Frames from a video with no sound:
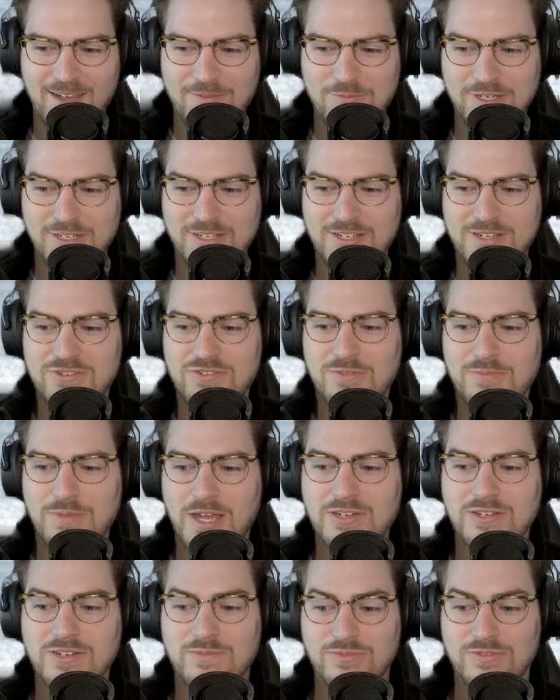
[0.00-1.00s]
mean, could you
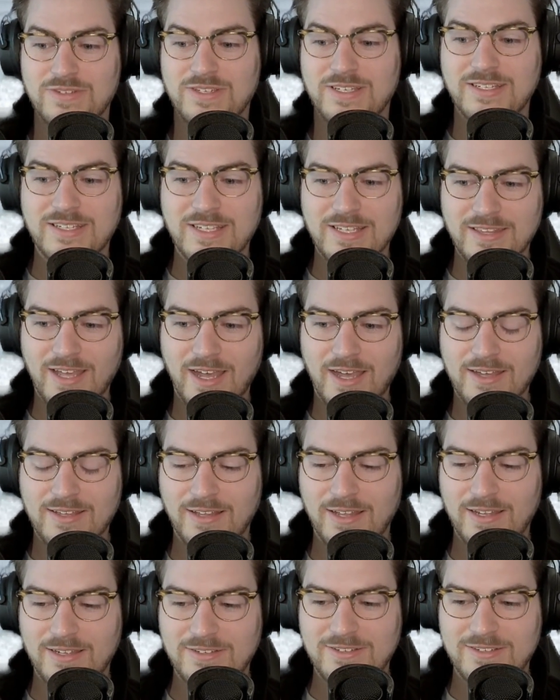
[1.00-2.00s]
imagine presenting that?
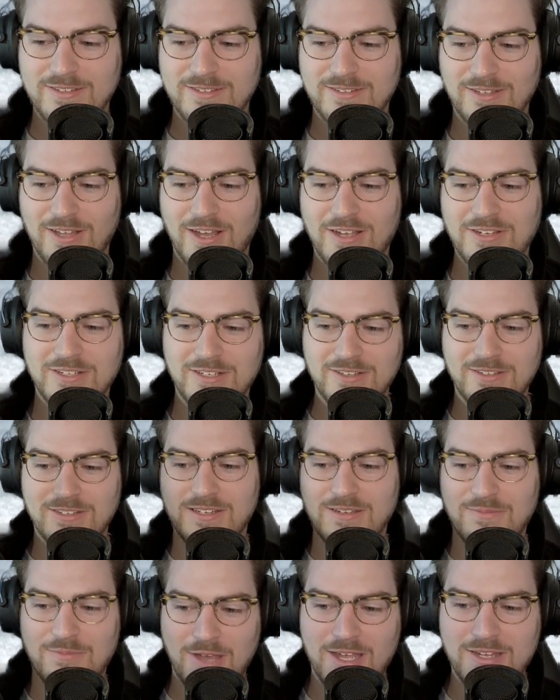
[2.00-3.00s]
Like, just
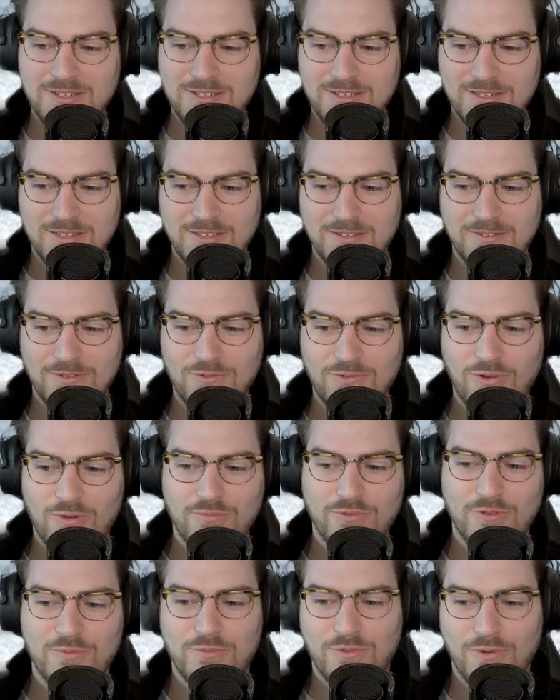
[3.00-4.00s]
logically imagine in the
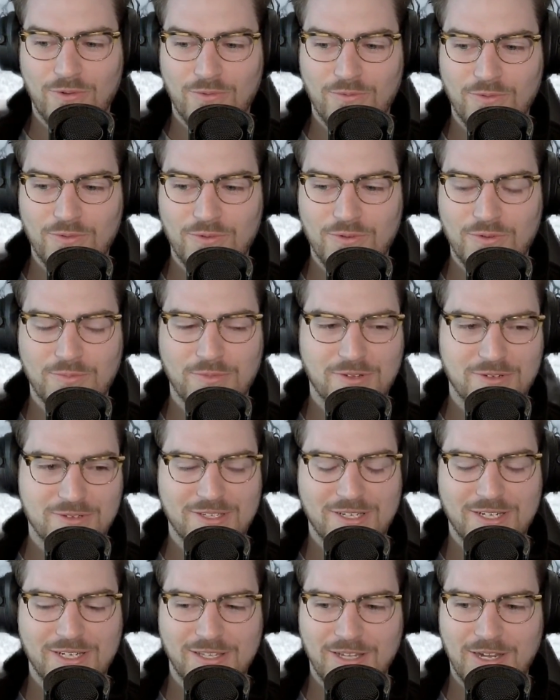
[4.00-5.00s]
corporate boardroom, they're
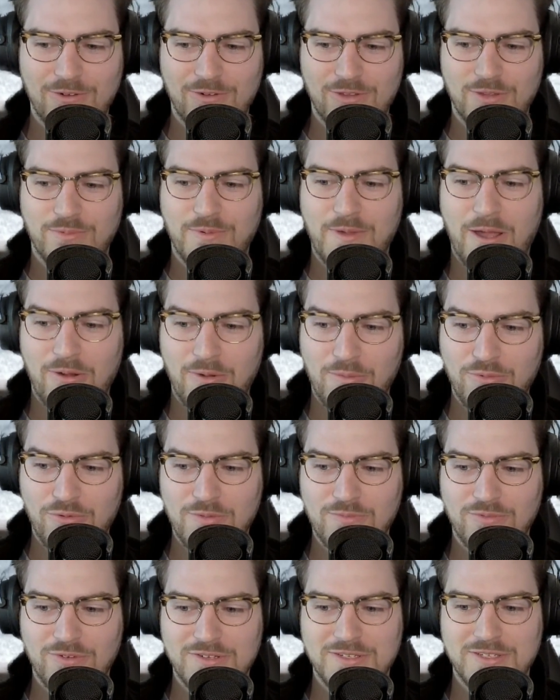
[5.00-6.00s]
sitting there with a
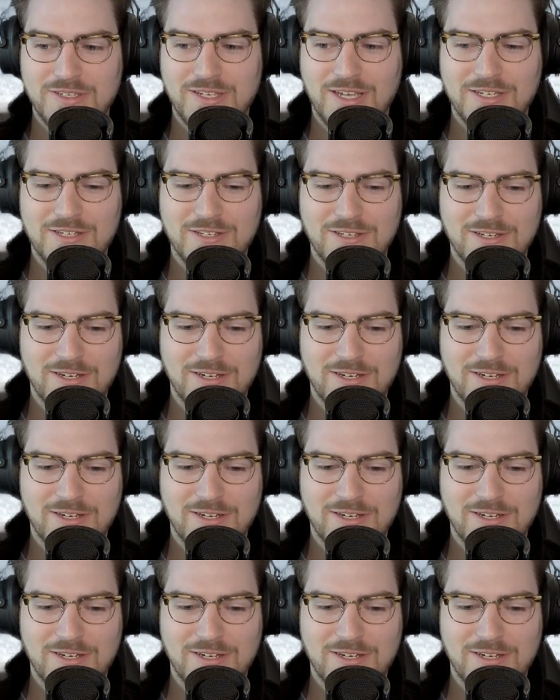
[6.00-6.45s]
PowerPoint presentation